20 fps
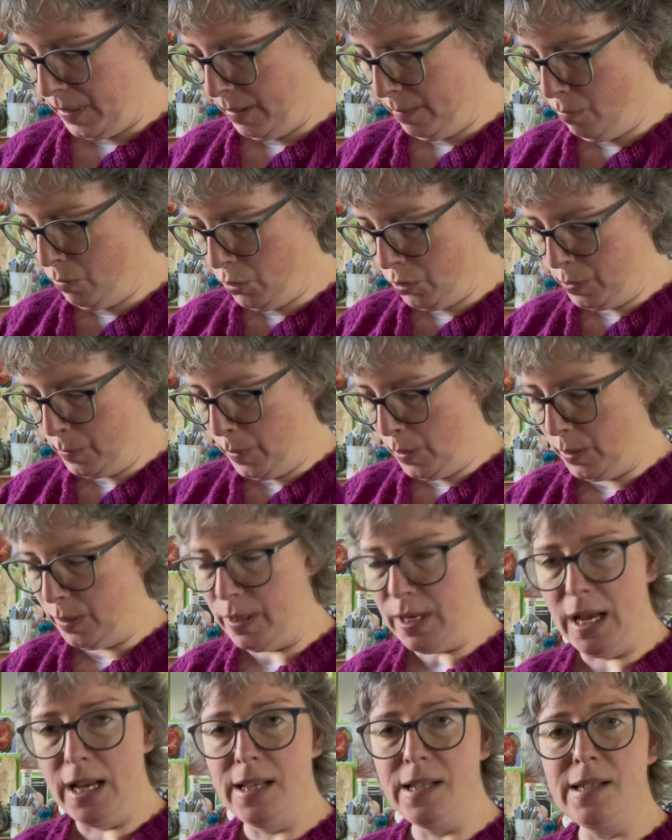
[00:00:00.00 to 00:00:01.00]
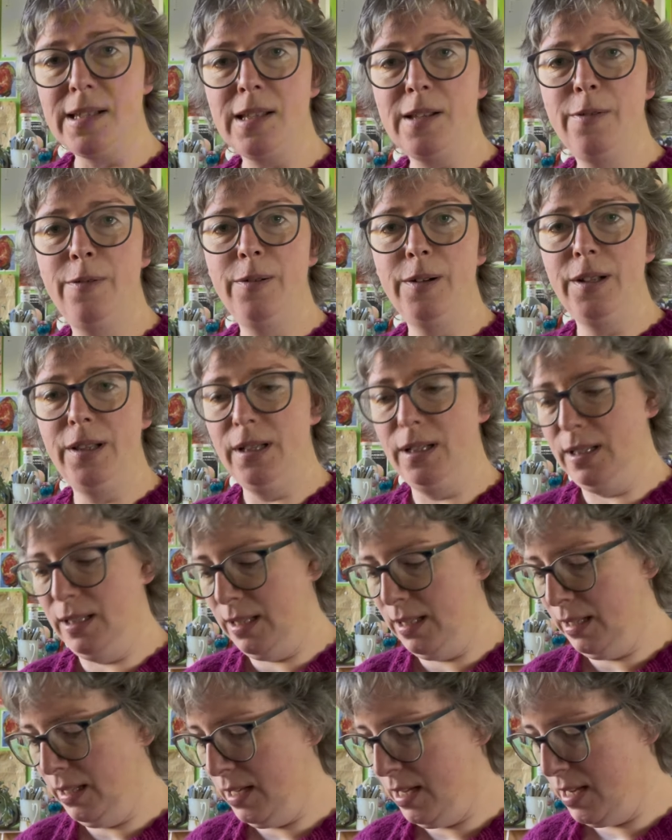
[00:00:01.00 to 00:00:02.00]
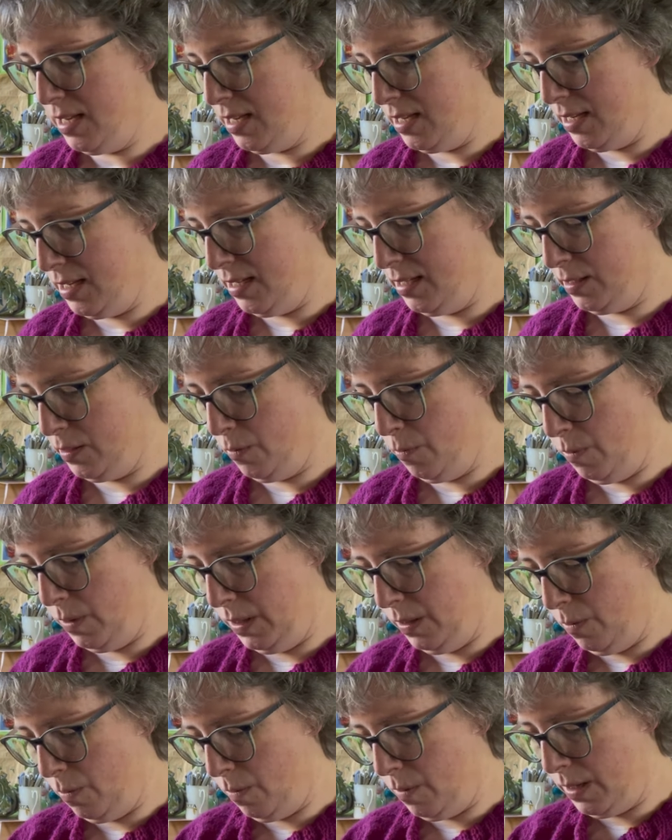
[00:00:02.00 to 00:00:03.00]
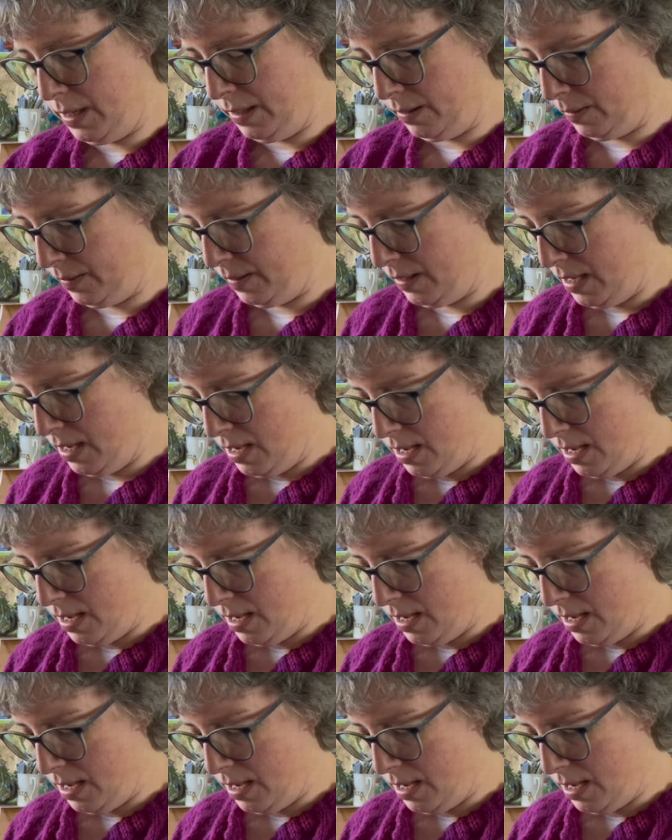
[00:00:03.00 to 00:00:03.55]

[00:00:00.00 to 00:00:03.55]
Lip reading: most podcasts for the last wee while.